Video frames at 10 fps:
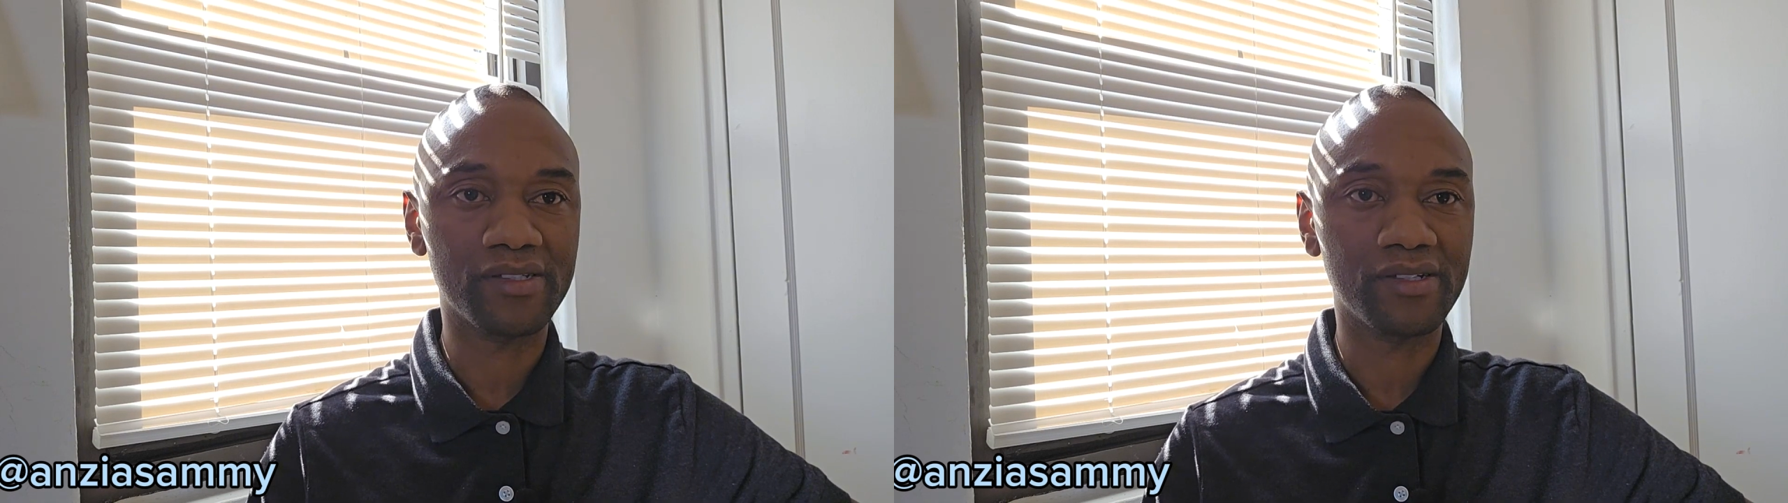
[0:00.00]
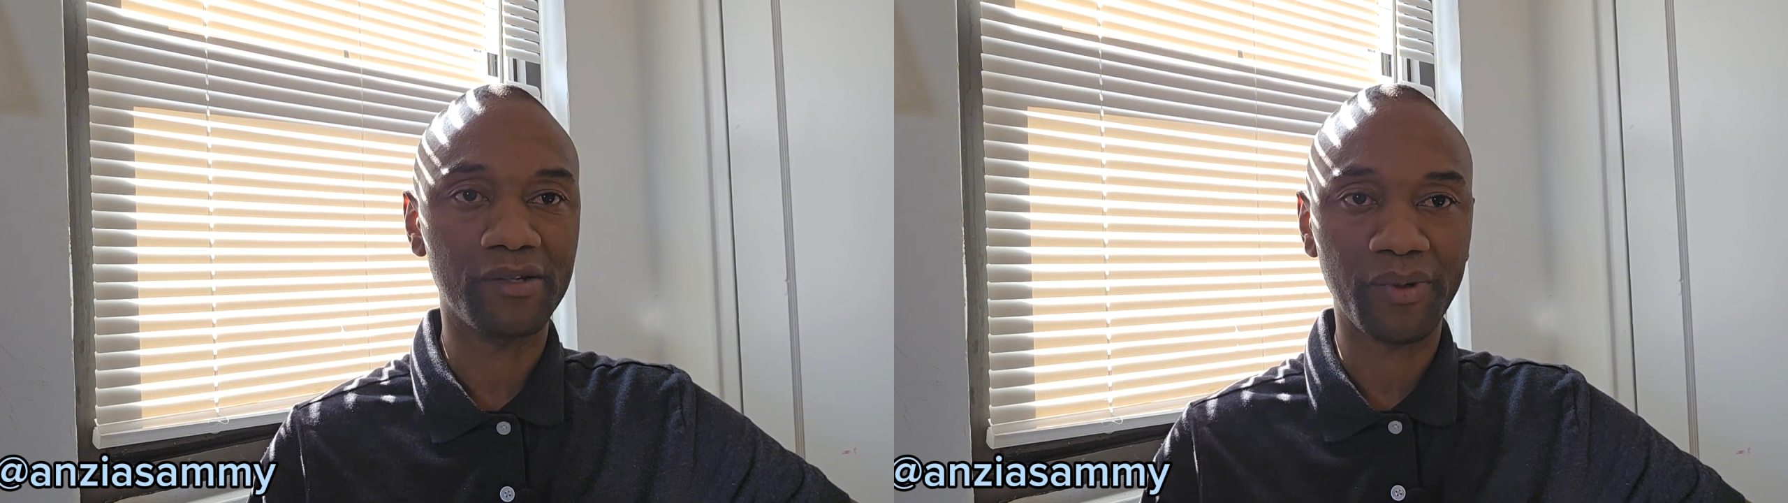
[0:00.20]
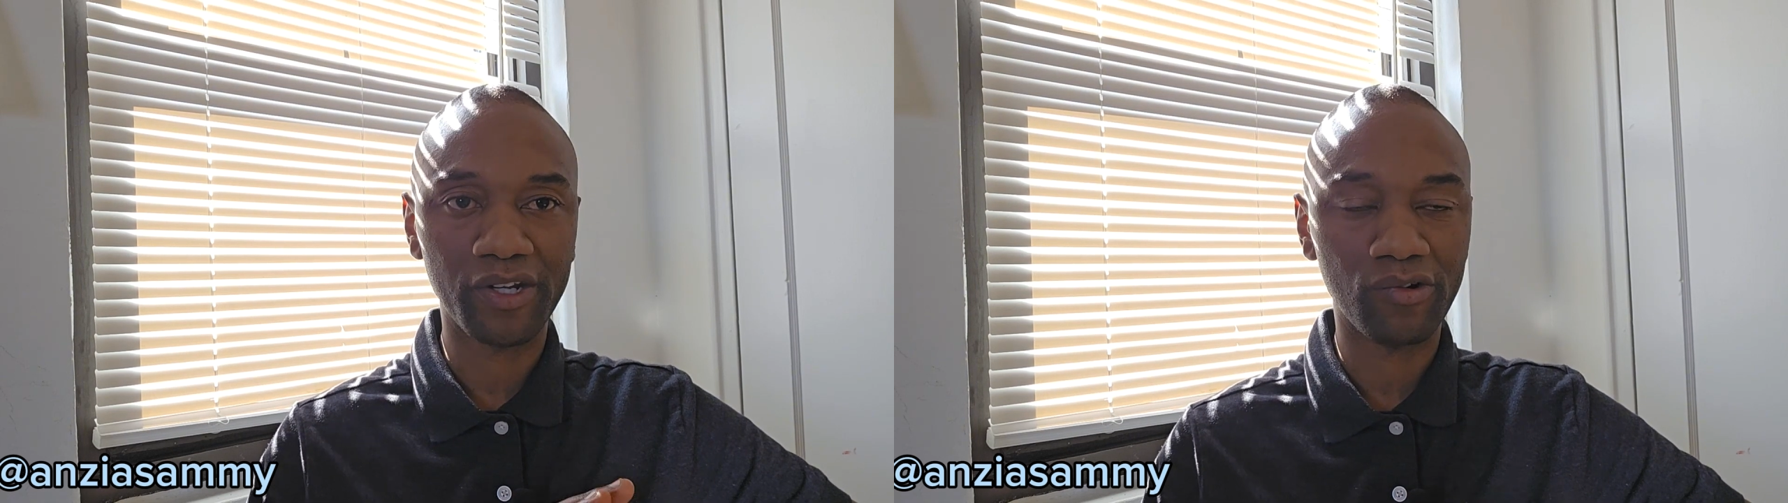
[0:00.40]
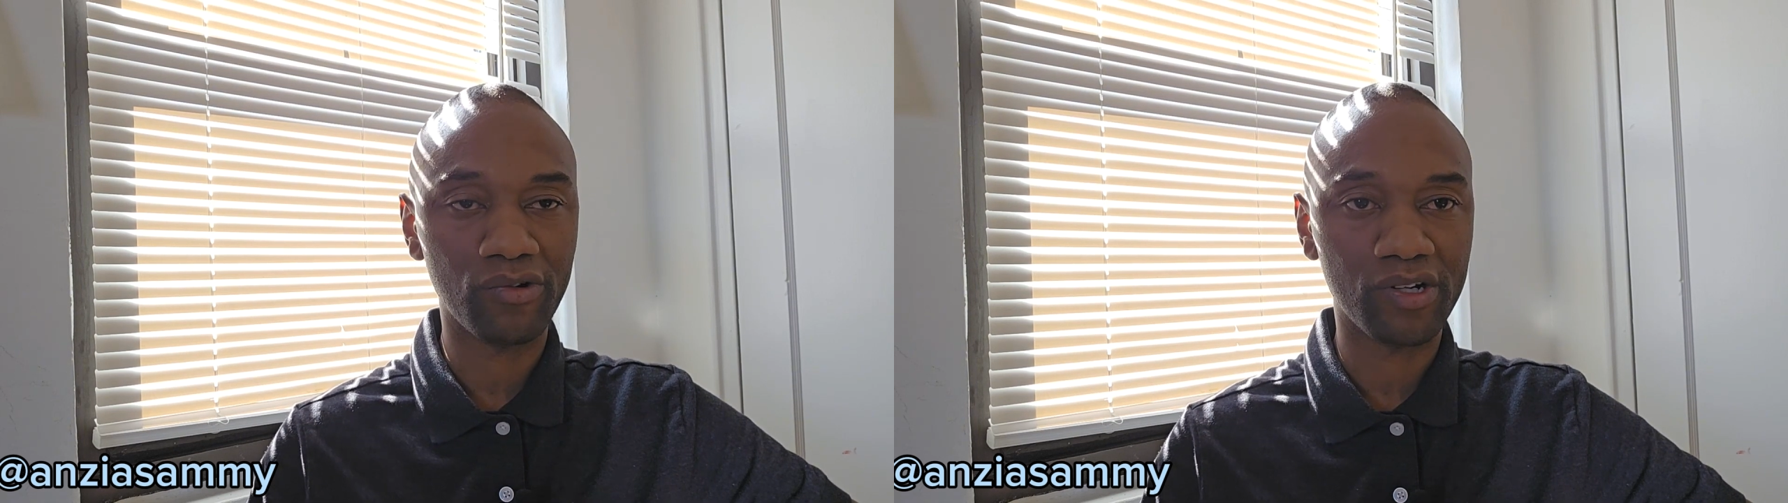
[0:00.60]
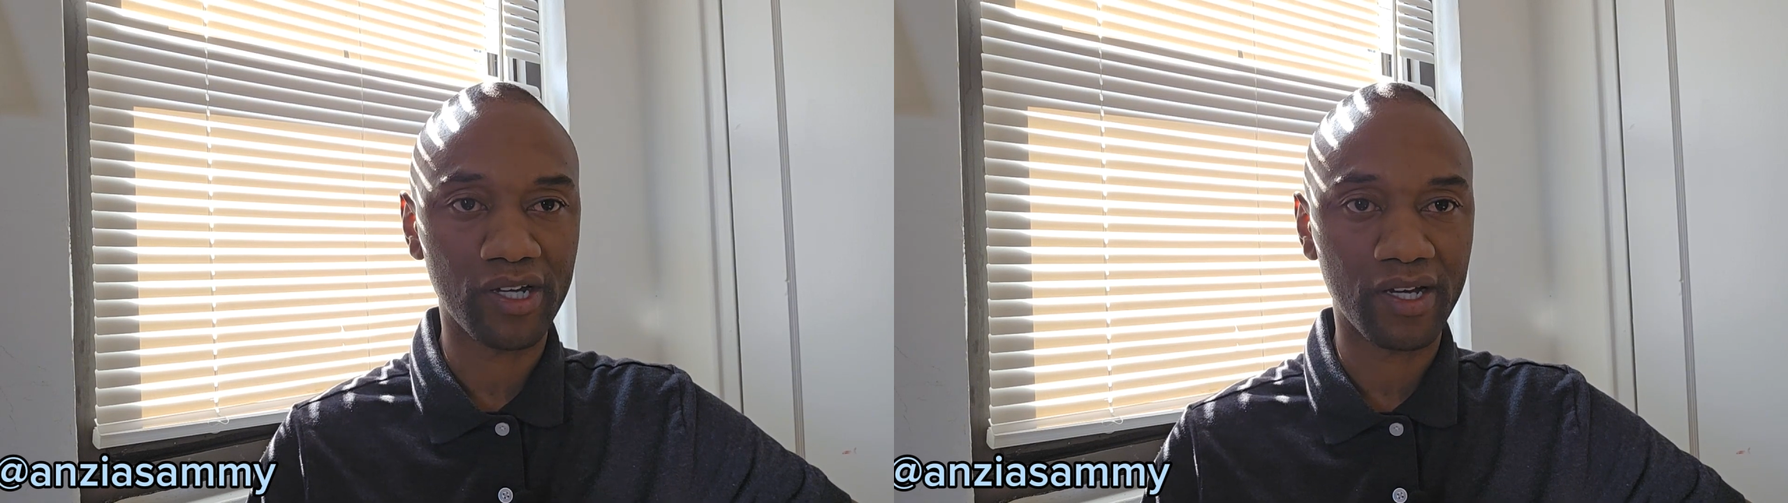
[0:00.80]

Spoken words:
depending on